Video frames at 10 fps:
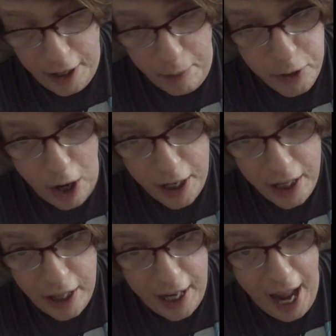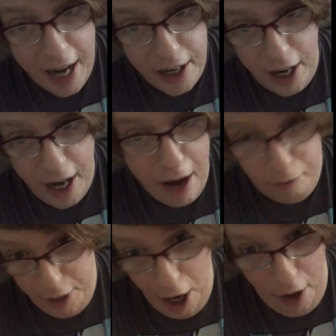and I'm talking like at night
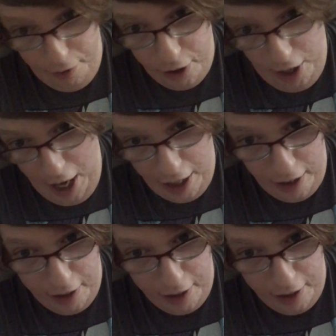every other night.